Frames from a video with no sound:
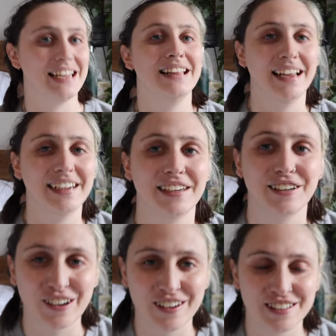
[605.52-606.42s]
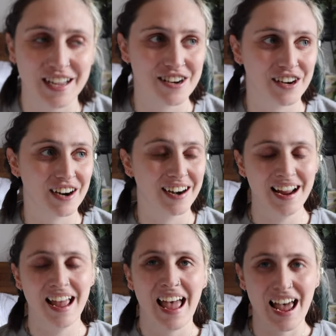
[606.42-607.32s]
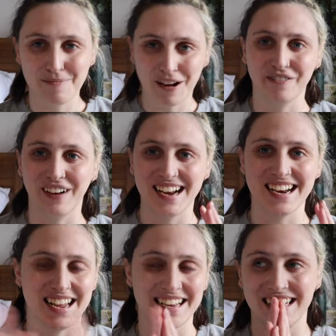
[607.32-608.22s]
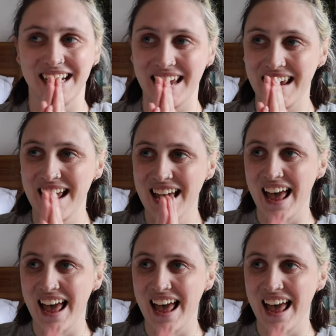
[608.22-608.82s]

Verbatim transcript: the Langton Garden Center and my friend Izzy